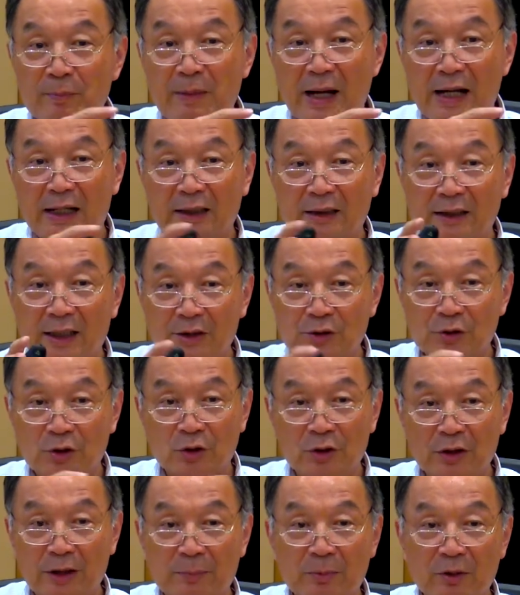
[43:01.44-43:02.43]
market country
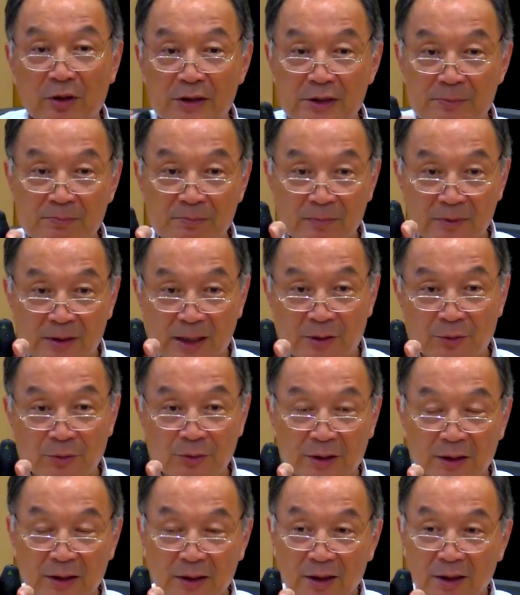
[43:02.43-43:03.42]
or liberalism
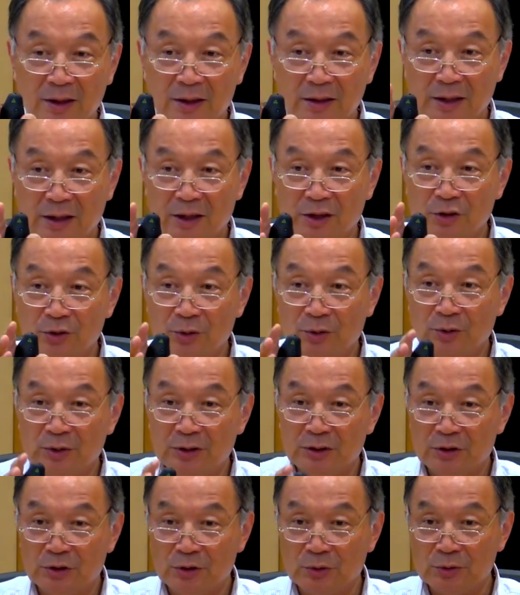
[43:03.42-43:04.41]
country, they
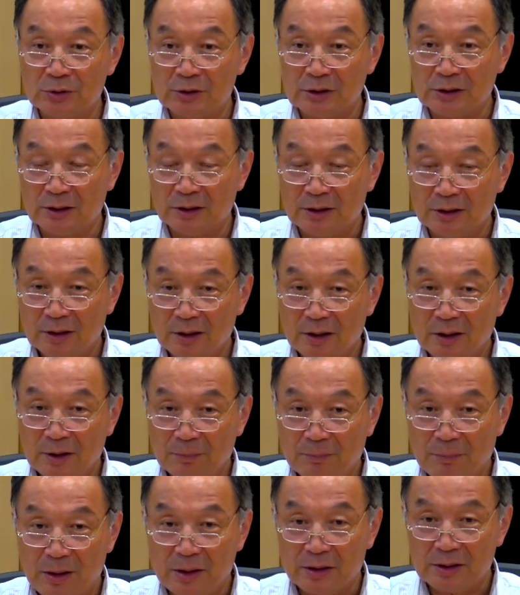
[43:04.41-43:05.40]
use the
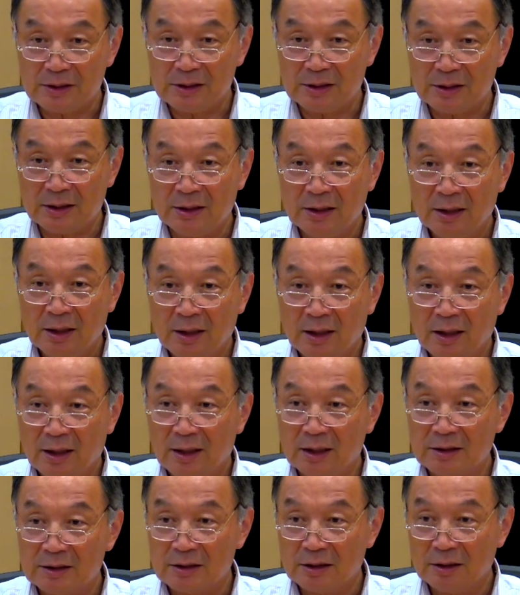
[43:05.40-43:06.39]
policy
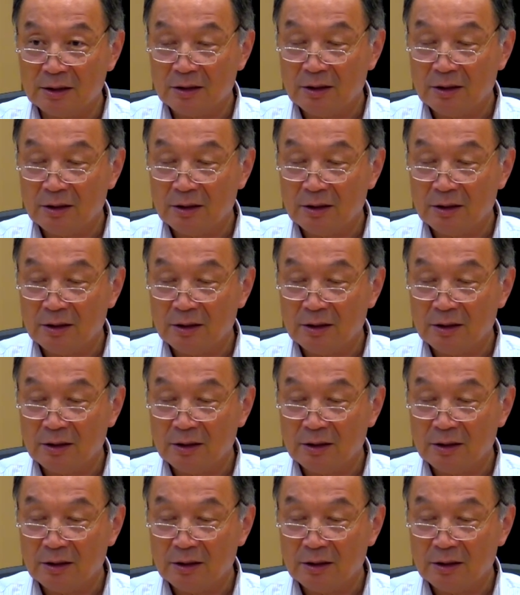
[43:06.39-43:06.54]
as